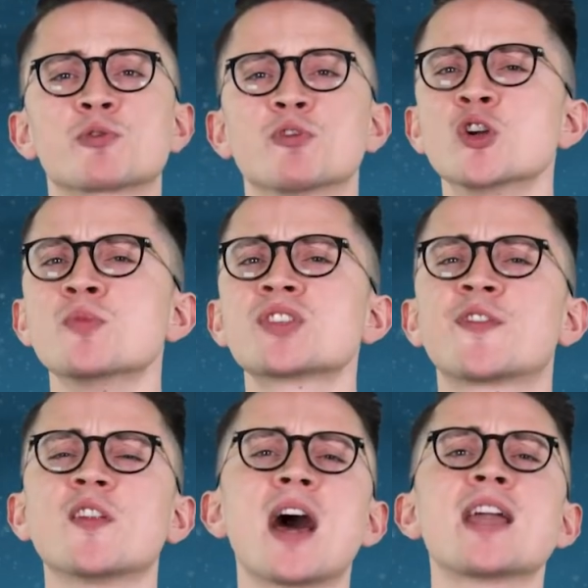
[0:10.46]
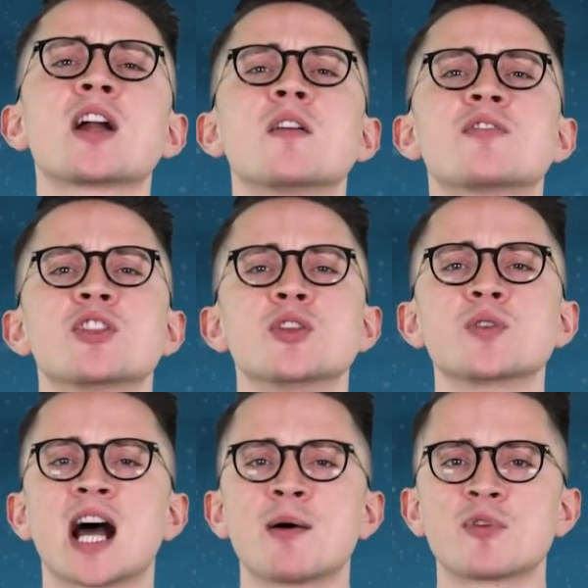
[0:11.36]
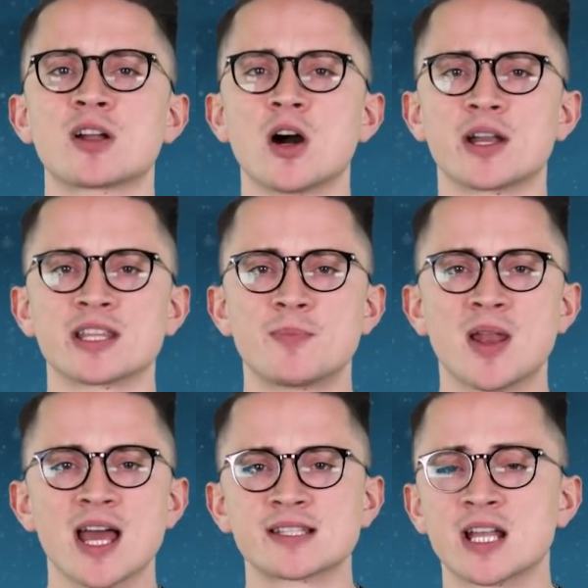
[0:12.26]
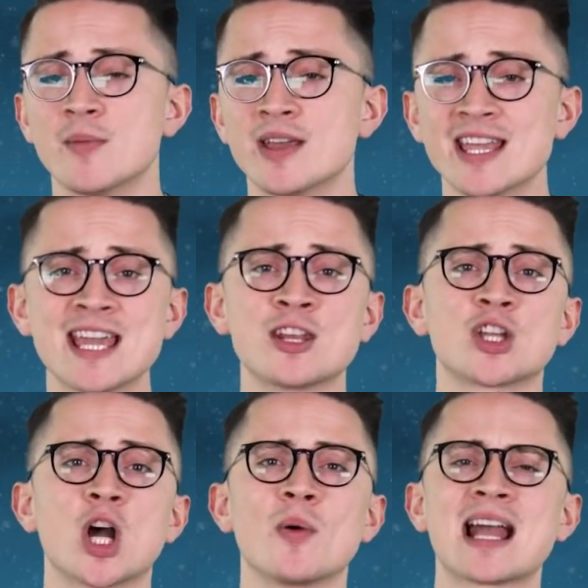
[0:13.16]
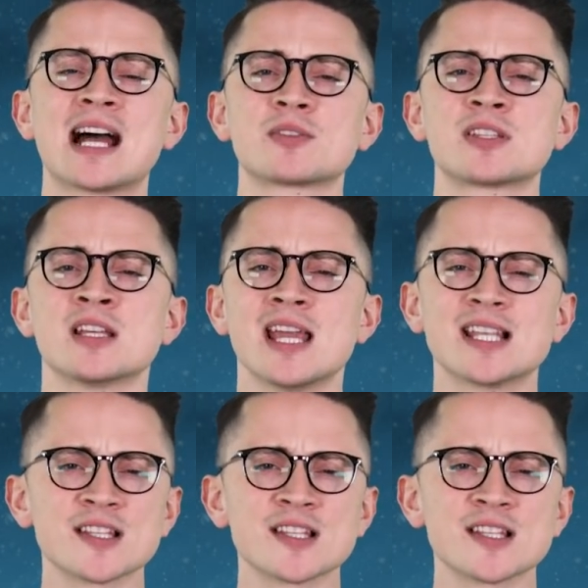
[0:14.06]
rumours flying over the new camp regarding the players coming in and going out, it's